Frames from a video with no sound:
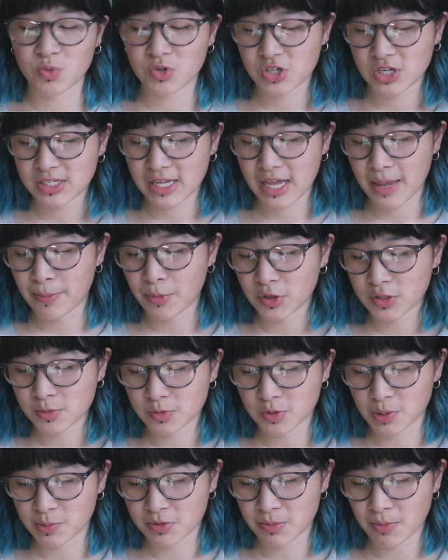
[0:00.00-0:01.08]
which is a book
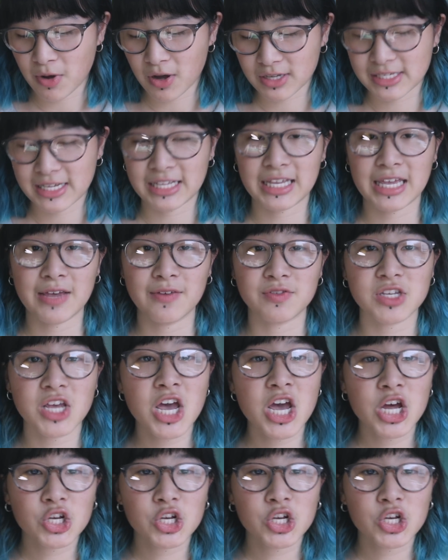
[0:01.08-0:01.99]
subscription box that gives